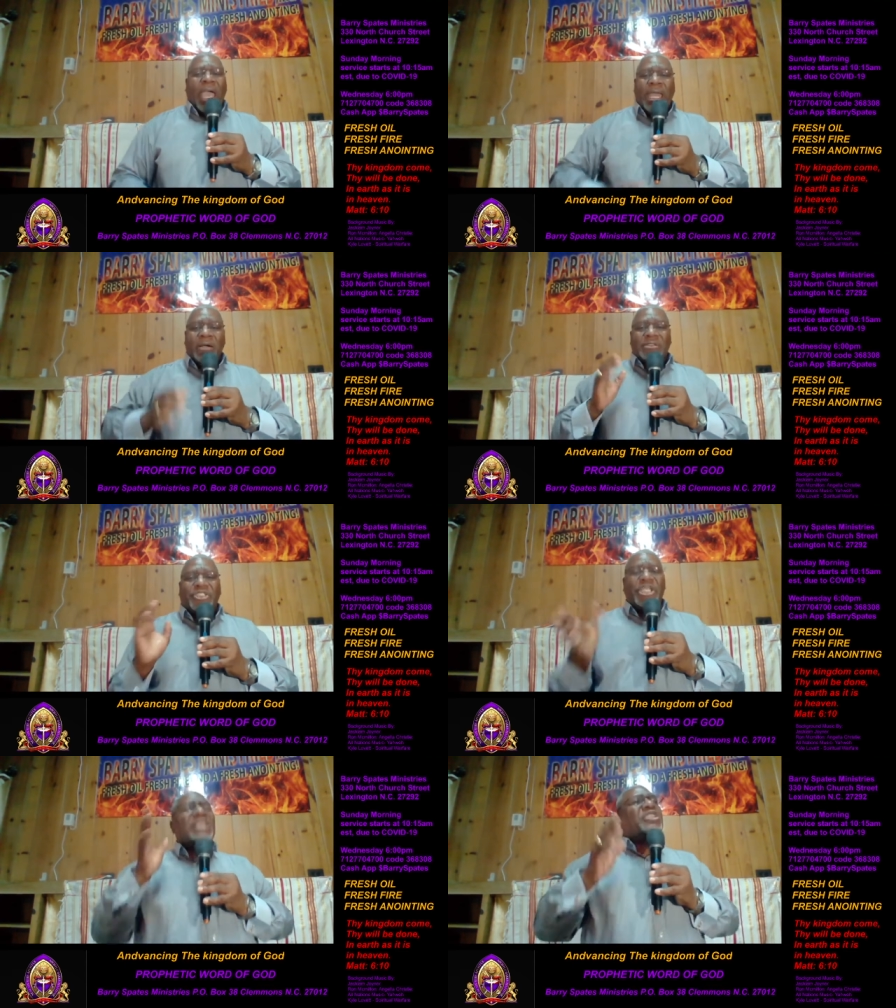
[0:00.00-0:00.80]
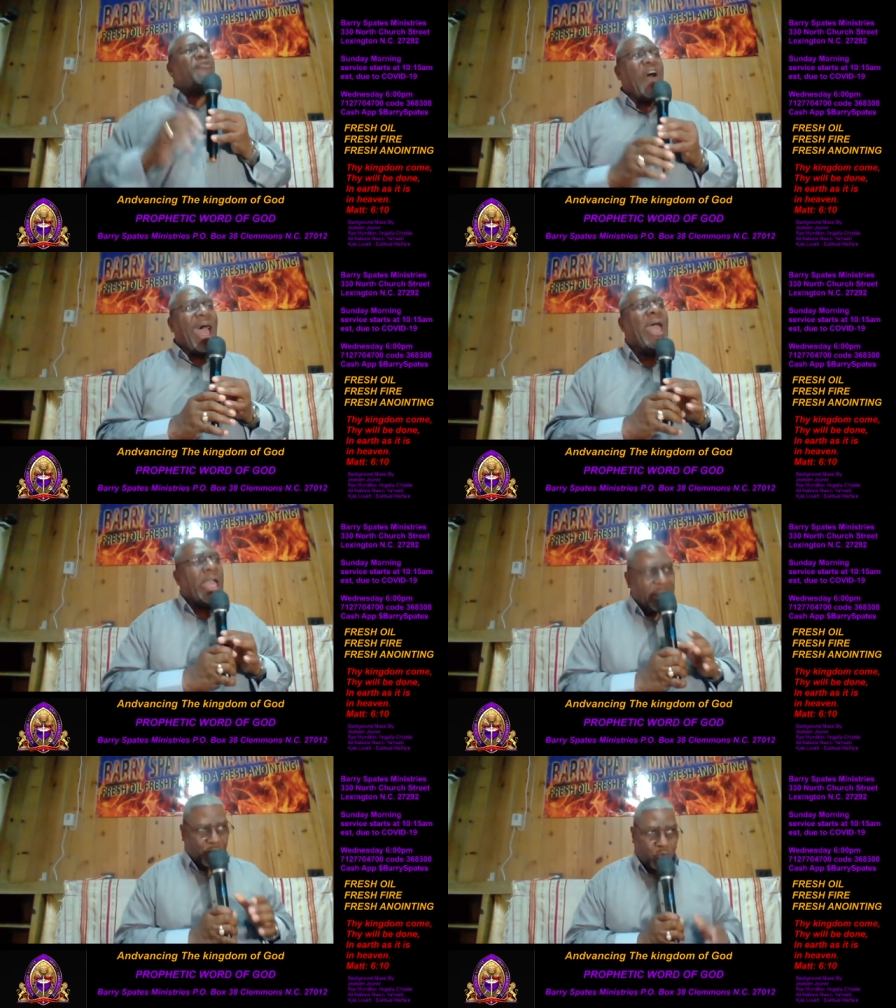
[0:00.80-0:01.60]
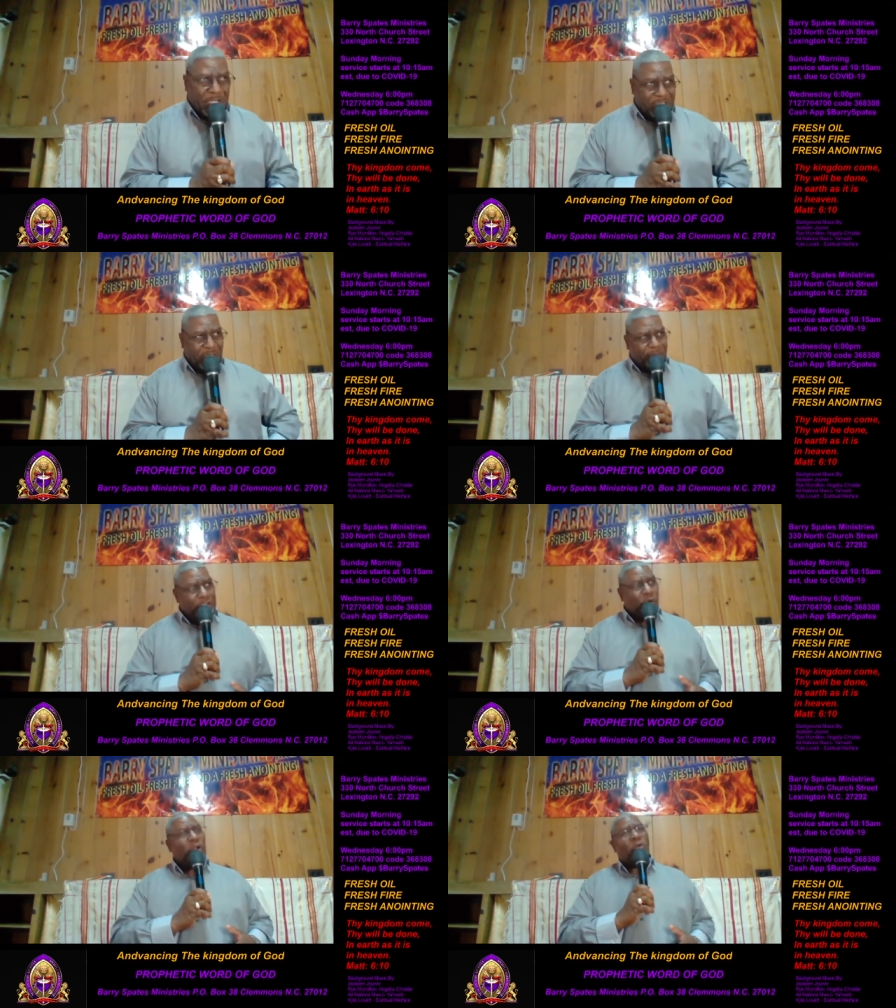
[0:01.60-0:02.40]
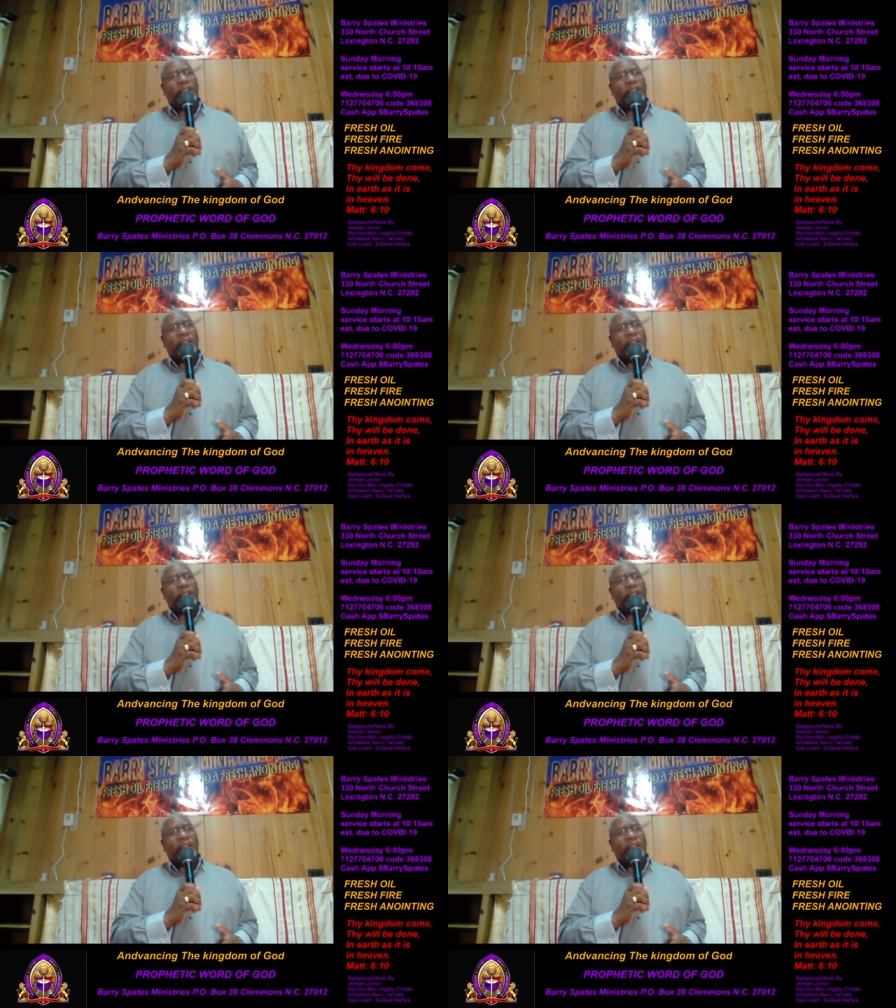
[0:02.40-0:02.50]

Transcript: and he'll justify his reasoning for doing what